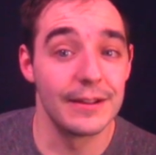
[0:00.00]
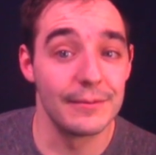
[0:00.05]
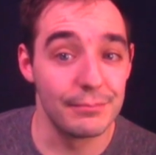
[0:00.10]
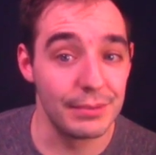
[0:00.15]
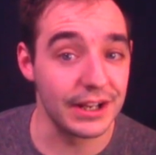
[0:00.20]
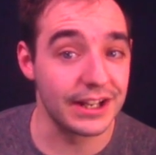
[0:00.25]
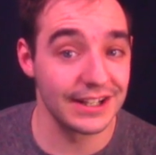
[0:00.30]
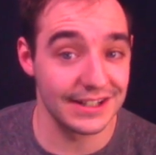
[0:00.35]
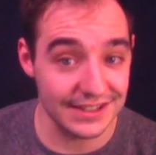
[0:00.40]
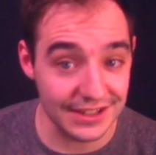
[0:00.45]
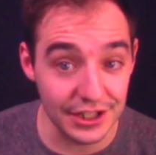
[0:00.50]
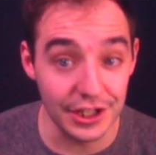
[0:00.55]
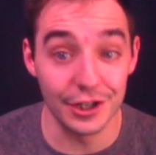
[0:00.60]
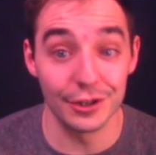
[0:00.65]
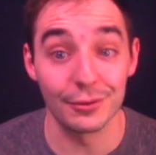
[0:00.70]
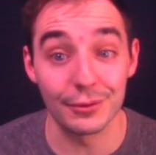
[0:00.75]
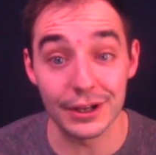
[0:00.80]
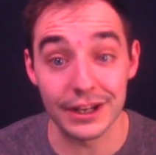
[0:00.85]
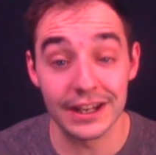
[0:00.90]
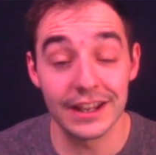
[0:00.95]
Because
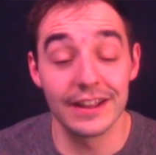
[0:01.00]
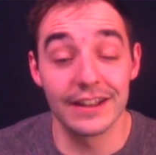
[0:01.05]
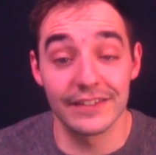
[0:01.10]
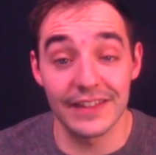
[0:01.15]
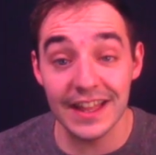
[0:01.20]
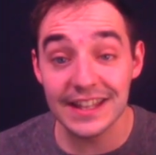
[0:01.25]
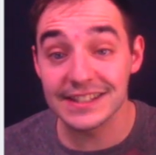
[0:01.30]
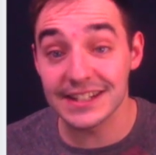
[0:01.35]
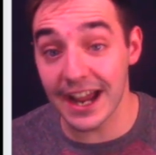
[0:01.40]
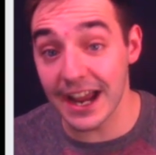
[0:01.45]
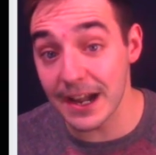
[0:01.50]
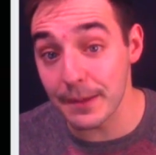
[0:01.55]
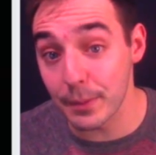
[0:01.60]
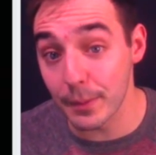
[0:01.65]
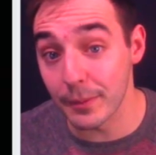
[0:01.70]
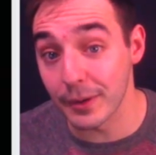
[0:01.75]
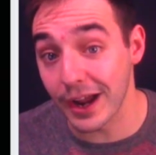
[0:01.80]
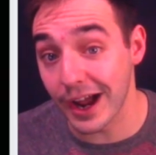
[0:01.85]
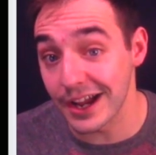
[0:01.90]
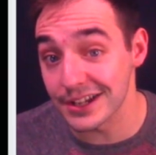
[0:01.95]
literally, that Scottie
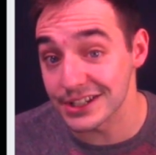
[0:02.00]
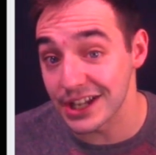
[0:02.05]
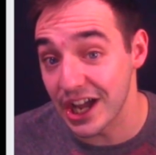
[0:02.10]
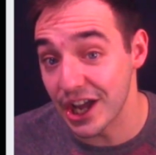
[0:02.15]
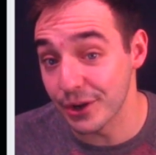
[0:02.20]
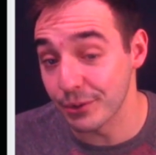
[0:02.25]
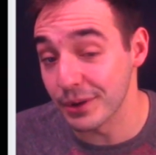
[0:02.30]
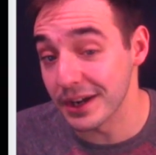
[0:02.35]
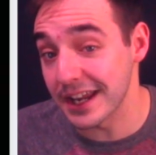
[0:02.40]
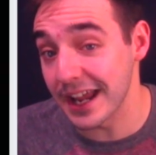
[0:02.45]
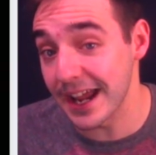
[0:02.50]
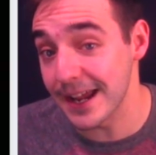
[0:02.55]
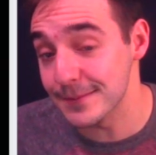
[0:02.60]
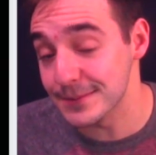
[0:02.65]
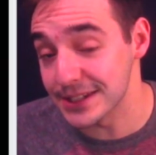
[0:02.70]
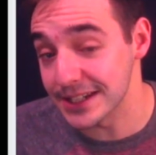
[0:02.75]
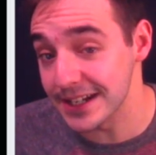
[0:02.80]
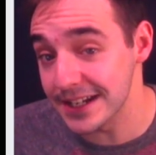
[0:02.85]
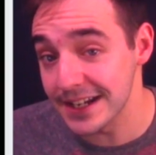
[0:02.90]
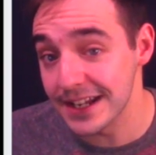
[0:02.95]
Pippen costs
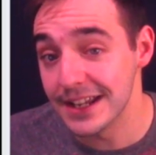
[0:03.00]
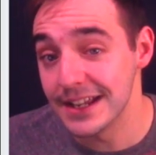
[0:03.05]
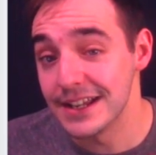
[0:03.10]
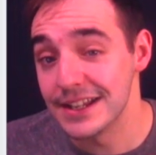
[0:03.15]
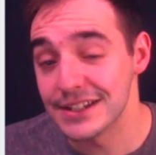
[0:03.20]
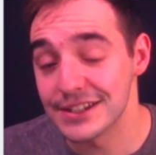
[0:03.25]
100K NT.